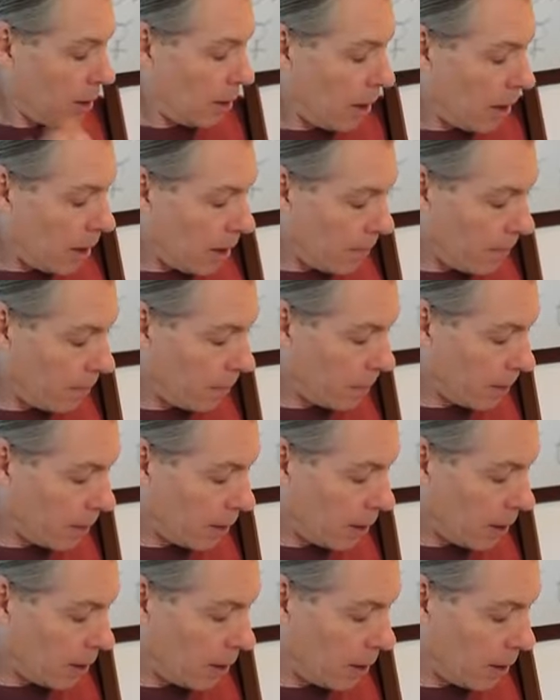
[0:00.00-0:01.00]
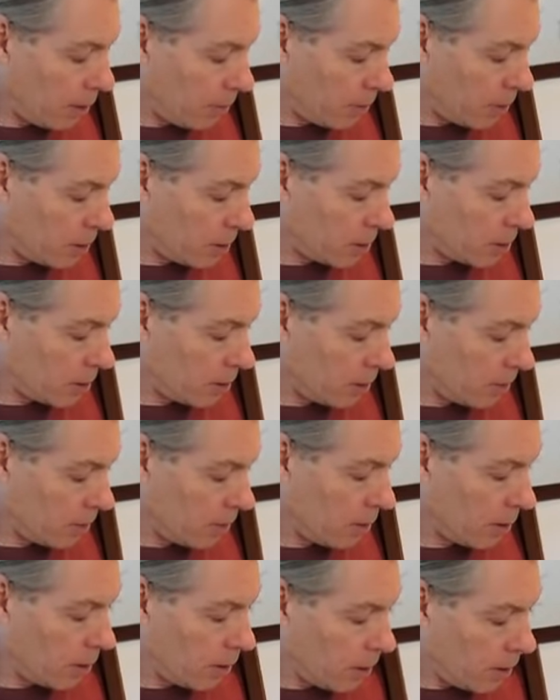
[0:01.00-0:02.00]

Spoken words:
Another person